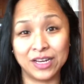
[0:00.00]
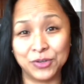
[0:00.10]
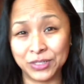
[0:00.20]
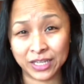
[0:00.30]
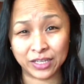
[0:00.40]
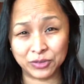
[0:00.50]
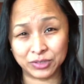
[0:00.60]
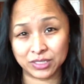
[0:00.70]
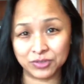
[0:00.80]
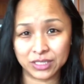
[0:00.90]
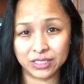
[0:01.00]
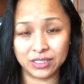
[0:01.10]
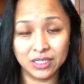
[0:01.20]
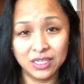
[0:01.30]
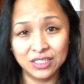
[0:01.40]
irritate you, seriously,
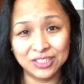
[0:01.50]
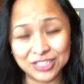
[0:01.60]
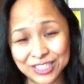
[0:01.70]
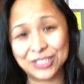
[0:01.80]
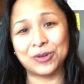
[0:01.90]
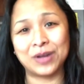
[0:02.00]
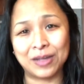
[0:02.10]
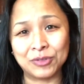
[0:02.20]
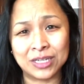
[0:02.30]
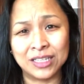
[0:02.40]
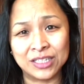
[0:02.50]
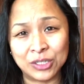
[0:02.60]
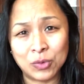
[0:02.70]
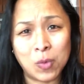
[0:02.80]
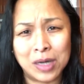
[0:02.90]
just don't have to
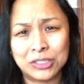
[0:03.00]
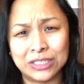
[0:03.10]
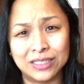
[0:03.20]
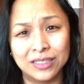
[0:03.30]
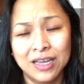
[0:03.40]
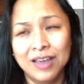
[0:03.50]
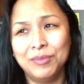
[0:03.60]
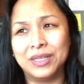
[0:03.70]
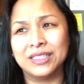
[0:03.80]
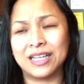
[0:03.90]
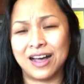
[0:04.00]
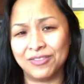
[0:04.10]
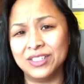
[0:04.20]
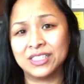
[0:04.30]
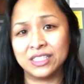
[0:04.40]
continue watching it, because
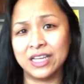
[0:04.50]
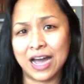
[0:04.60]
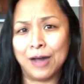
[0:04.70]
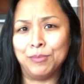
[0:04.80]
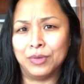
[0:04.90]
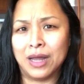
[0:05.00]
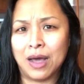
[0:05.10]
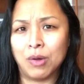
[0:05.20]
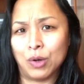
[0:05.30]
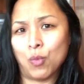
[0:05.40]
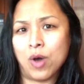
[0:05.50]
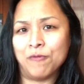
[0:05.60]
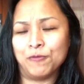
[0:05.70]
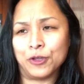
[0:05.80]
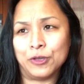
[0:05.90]
obviously I'm not the one
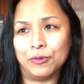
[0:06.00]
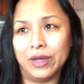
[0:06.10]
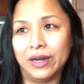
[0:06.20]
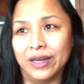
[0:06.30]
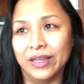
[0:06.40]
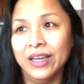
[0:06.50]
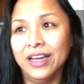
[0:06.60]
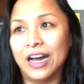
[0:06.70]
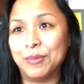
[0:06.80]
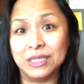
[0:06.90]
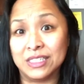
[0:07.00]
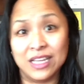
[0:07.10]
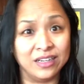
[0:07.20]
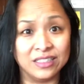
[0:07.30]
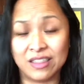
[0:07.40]
for you. And I've been
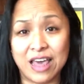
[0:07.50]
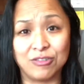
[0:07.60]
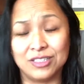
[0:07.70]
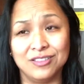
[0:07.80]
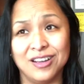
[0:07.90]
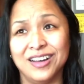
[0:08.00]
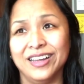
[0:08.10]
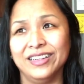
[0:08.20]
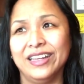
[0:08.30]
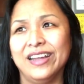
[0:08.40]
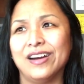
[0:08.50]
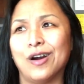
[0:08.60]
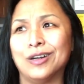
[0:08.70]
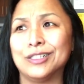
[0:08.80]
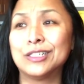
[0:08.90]
saying this 1,000 times. There
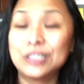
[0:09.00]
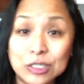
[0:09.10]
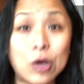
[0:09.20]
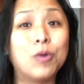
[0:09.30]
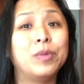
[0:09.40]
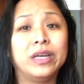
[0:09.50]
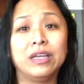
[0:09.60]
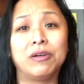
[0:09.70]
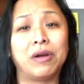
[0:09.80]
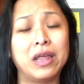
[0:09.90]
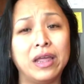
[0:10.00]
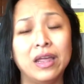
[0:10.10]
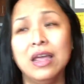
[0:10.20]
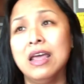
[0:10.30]
are so many great,